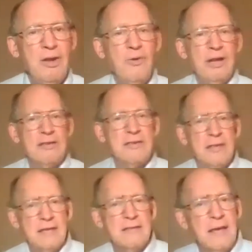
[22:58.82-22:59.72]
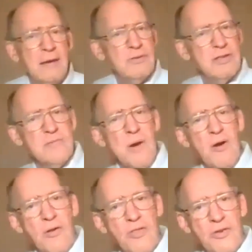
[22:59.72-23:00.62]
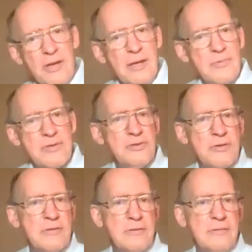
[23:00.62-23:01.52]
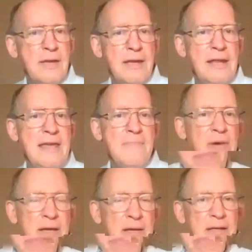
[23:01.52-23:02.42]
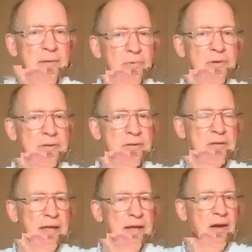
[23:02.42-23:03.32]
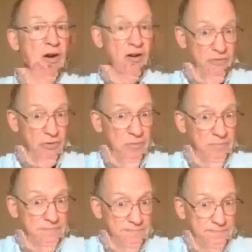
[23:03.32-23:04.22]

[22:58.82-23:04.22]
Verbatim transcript: You know, in a sense, that was a small thing. It was just an email, it was an offer.